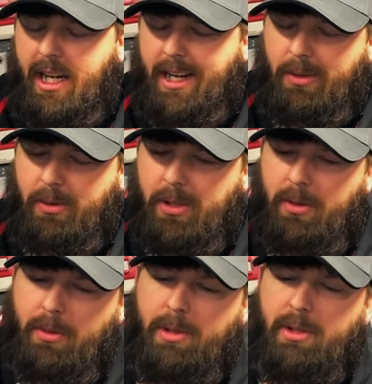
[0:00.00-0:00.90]
I don't really
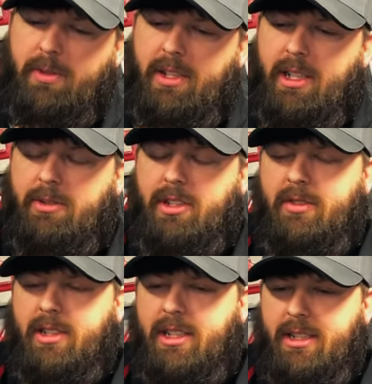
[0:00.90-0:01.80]
want to post videos
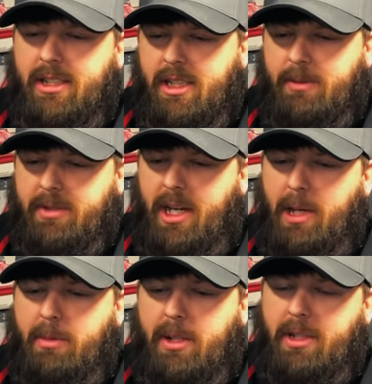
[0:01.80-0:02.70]
of it until it comes
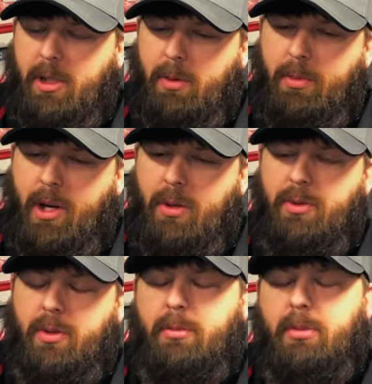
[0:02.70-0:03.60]
out, but a new ball
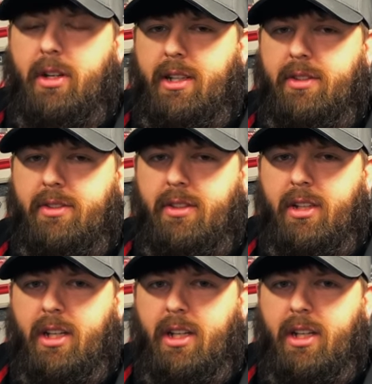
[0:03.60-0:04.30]
joint press.